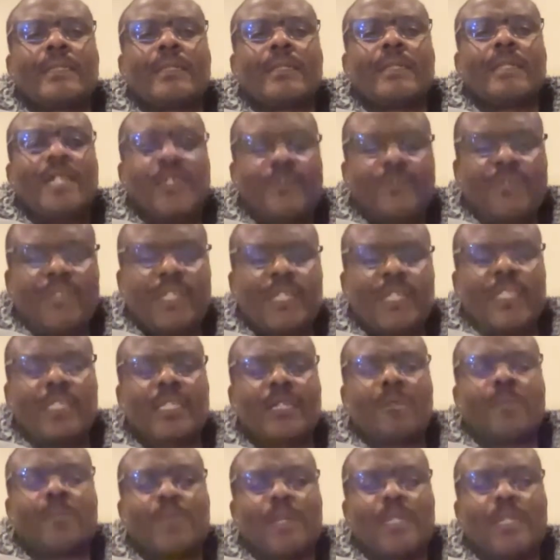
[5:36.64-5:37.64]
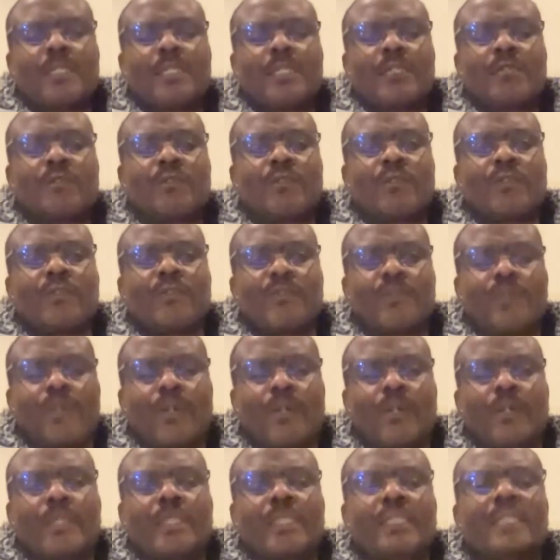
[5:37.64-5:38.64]
living in the presence of
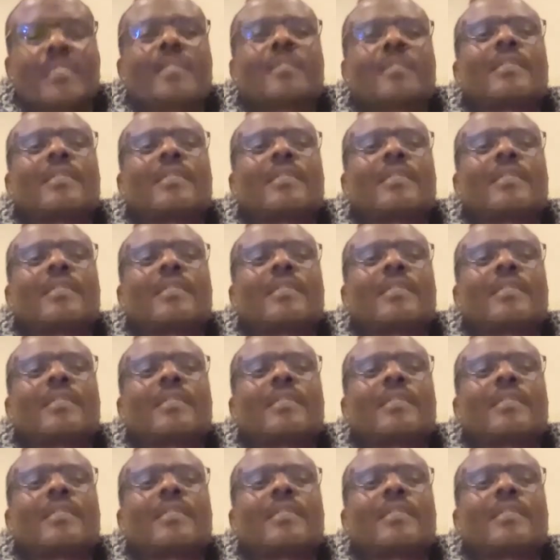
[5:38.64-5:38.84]
God, so